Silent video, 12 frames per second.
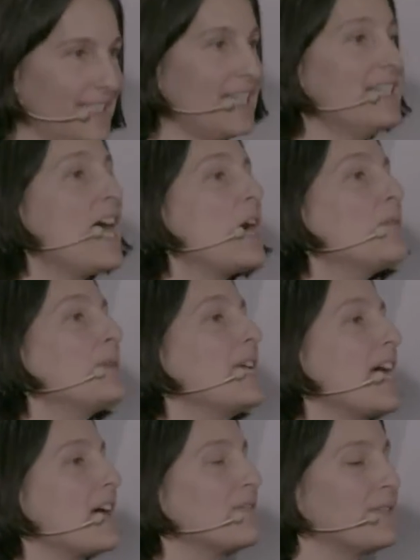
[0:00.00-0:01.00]
Now we
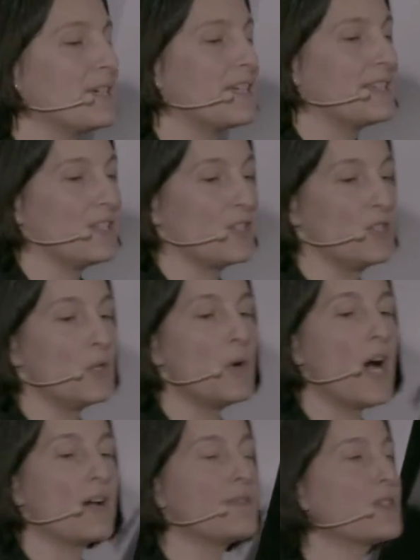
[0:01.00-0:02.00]
have this New
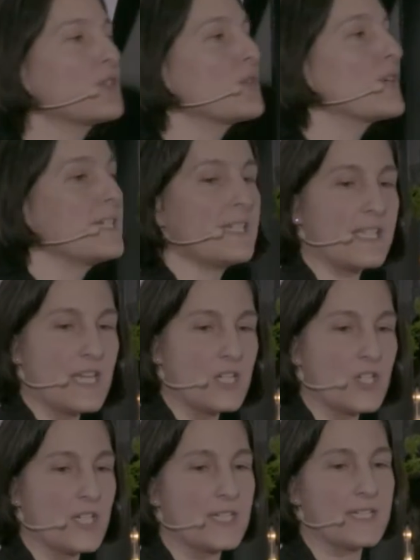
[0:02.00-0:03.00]
Harvest
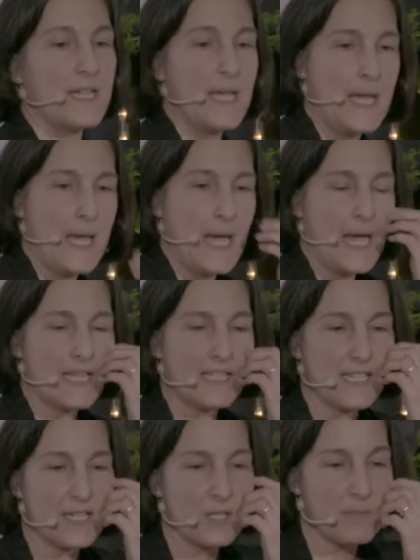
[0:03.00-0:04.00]
organization. I
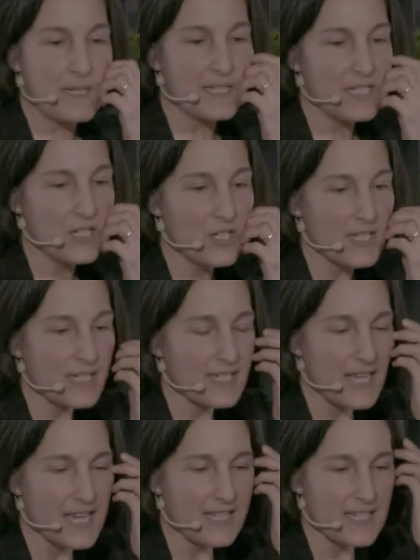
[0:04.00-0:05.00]
see I spelled Isha's
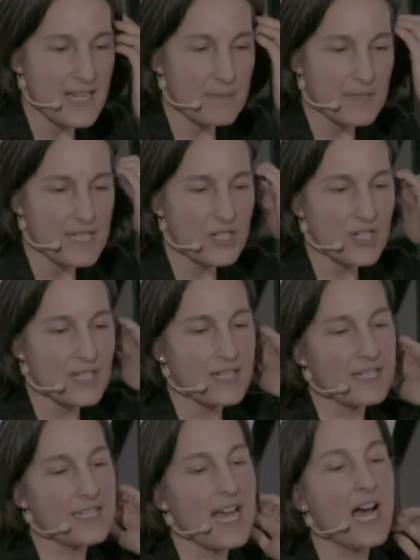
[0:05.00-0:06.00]
last name, Isha
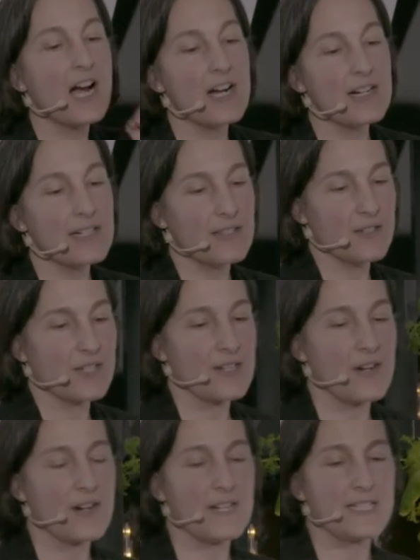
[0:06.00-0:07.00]
Datar. There's an
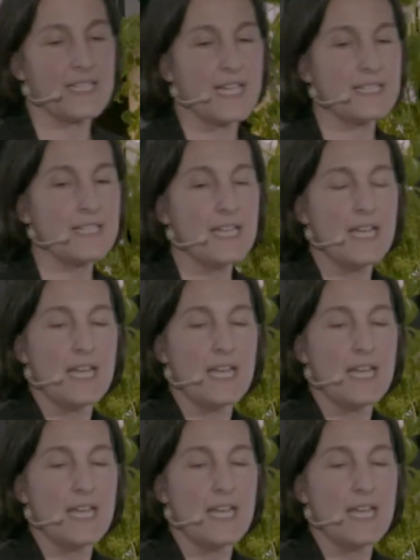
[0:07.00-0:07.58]
R at the end.